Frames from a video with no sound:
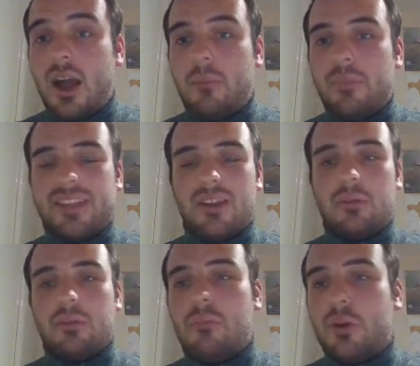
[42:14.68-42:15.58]

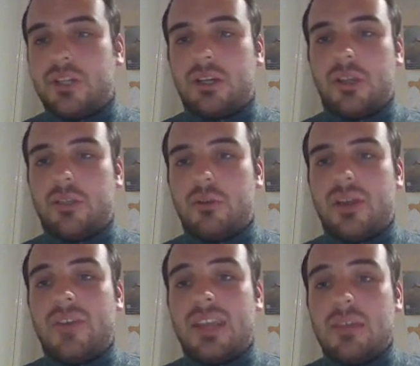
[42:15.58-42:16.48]
motor gliders
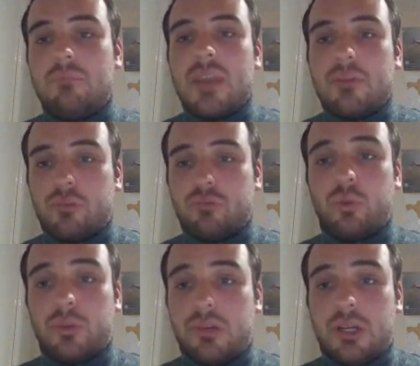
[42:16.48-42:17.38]
don't have any
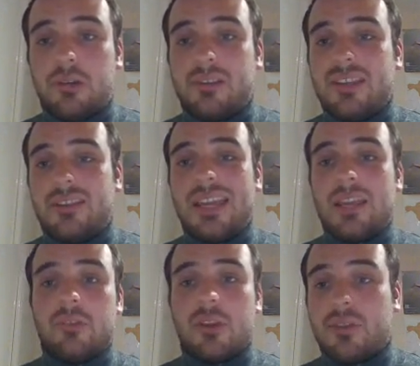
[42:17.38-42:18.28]
different rules of priority than
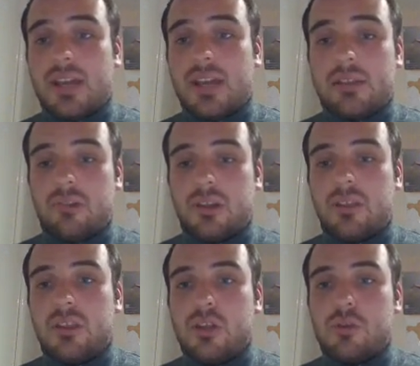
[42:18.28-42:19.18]
either of those
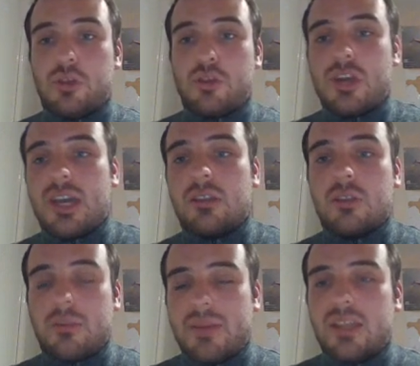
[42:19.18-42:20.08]
categories. You just
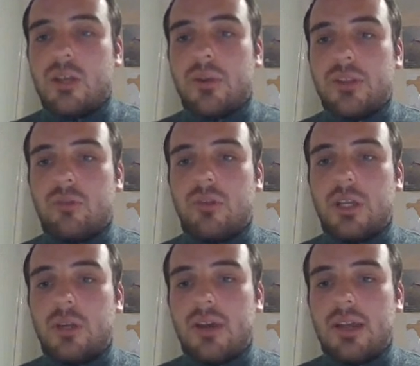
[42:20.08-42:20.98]
change depending whether you're
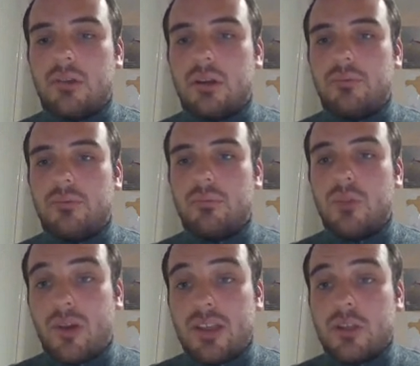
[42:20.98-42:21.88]
running
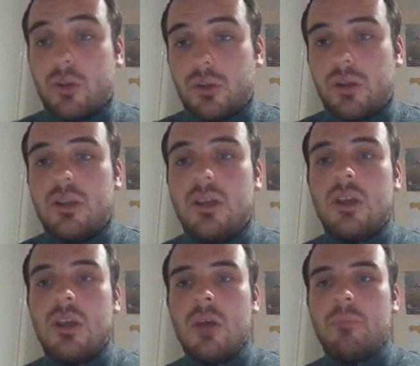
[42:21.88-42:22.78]
your engine or not.
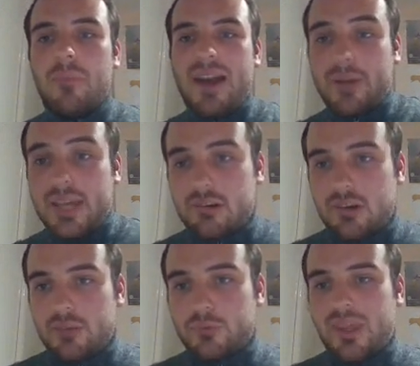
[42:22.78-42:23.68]
A powered
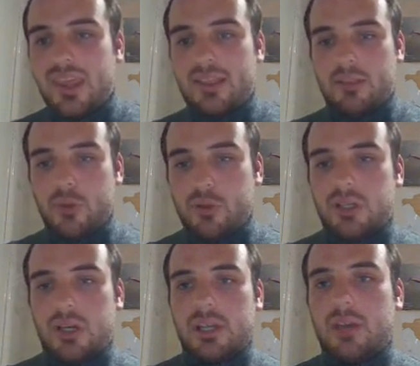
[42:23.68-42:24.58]
aircraft, whether that's a
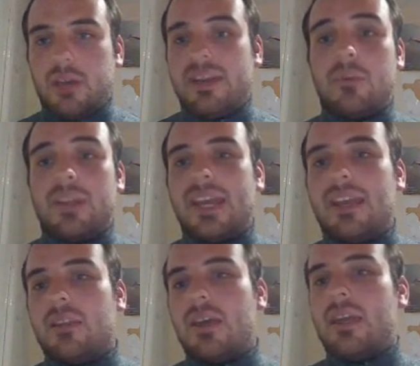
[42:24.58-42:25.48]
motor glider, a
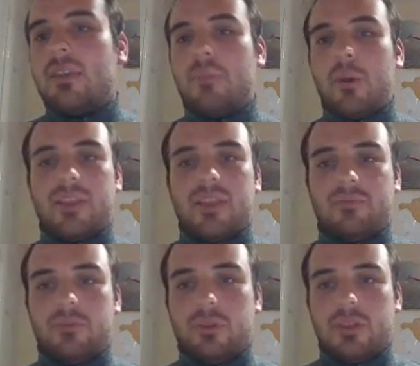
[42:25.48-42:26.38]
PA-28, a Boeing
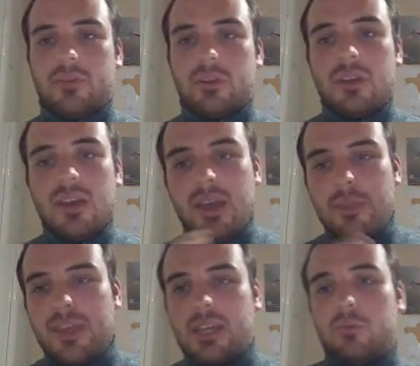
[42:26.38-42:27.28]
747,
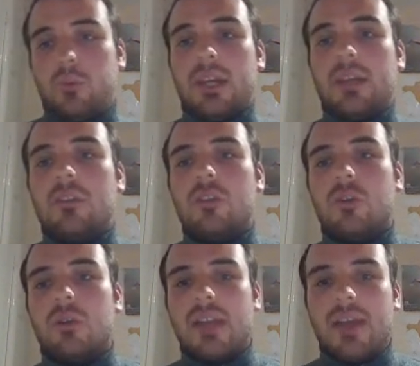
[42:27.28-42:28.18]
they give way
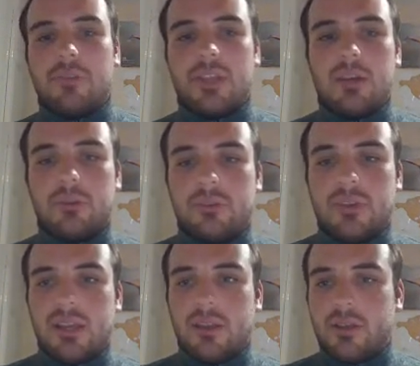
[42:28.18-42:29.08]
to everything
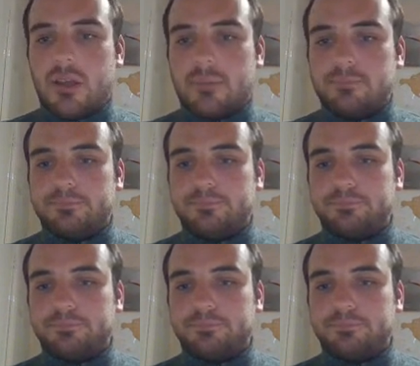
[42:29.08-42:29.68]
else in the sky.